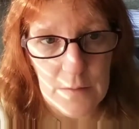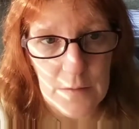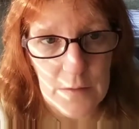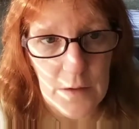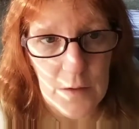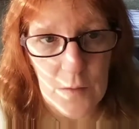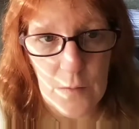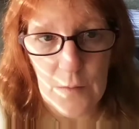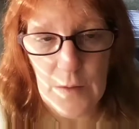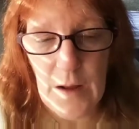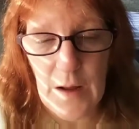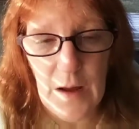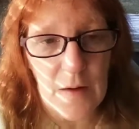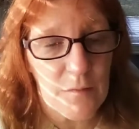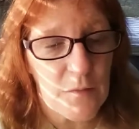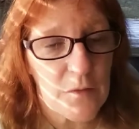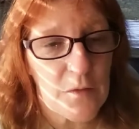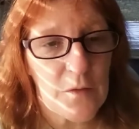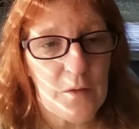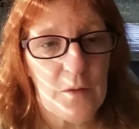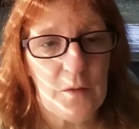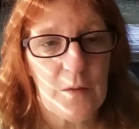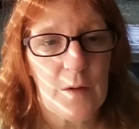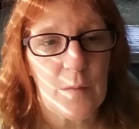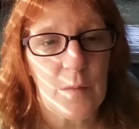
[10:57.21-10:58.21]
you know, and
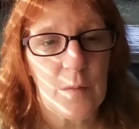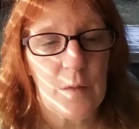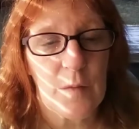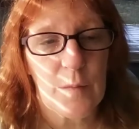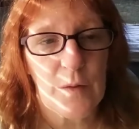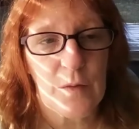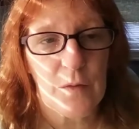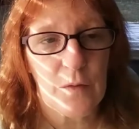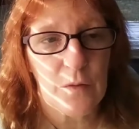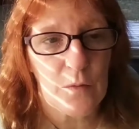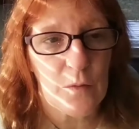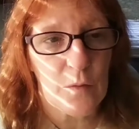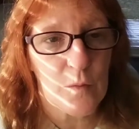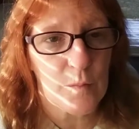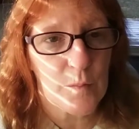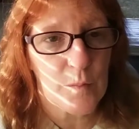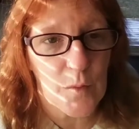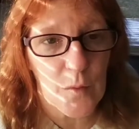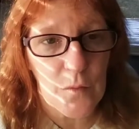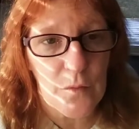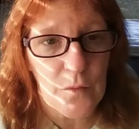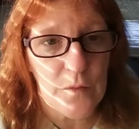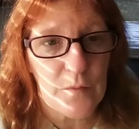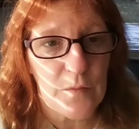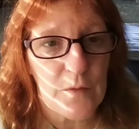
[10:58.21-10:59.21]
everything that we've been through,
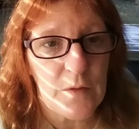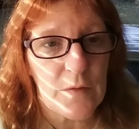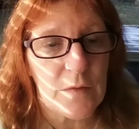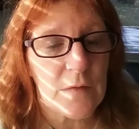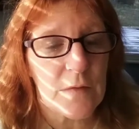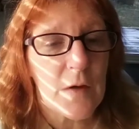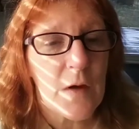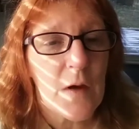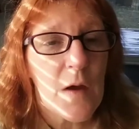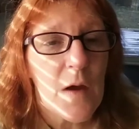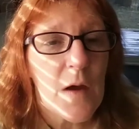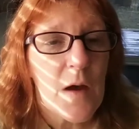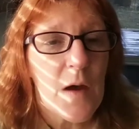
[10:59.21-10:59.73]
both of us.